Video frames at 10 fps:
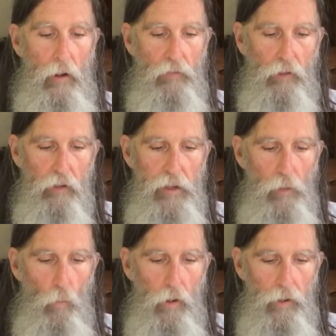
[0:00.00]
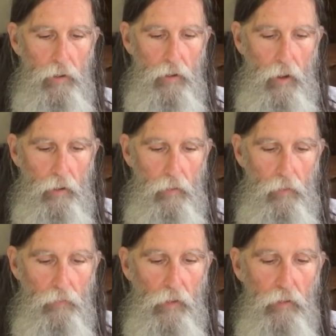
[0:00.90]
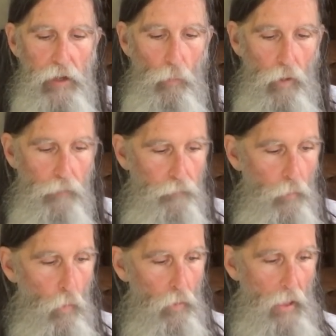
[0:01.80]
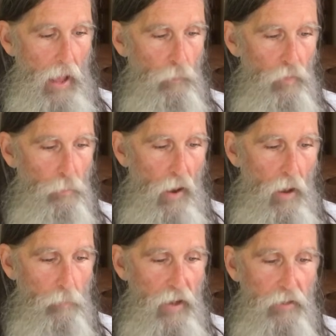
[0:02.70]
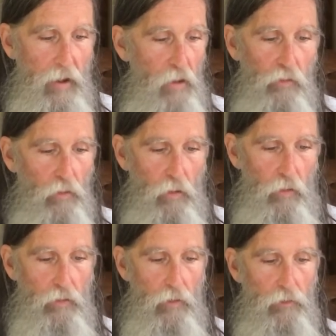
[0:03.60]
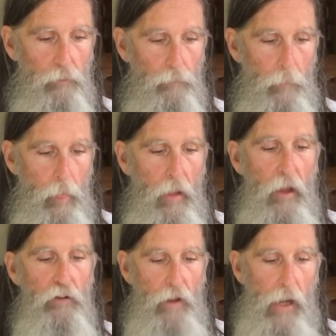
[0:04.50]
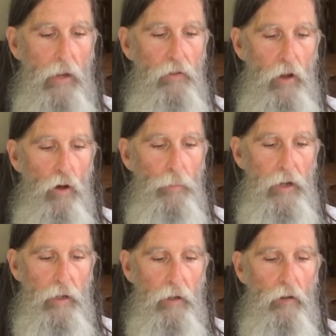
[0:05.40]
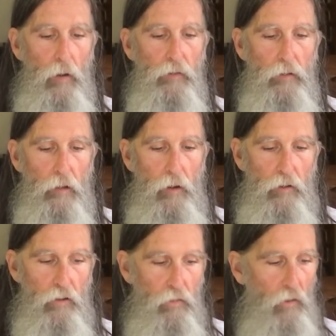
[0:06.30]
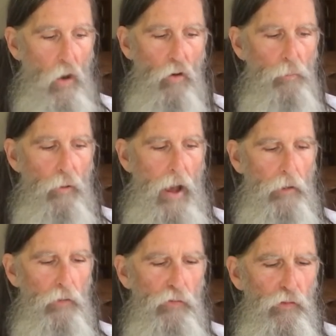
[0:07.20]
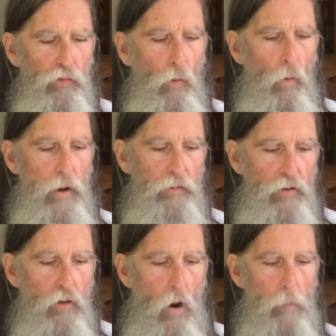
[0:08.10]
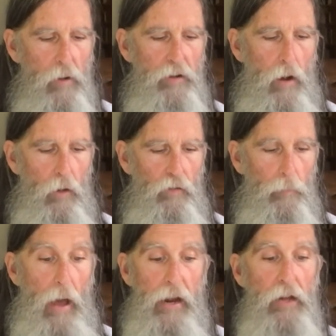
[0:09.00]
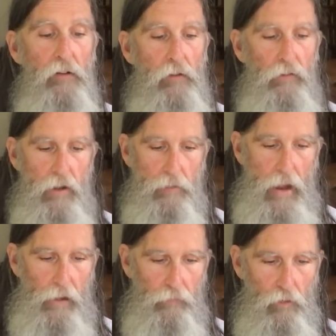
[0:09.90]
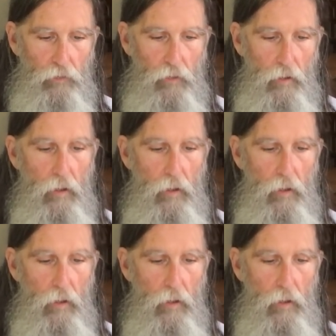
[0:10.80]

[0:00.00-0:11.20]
The clean wooden, uh, the clean wooden floor lined with brown meditation cushions. Chanting the opening and closing liturgies, koan practice, the stories and Dharma talks about ancient Zen masters.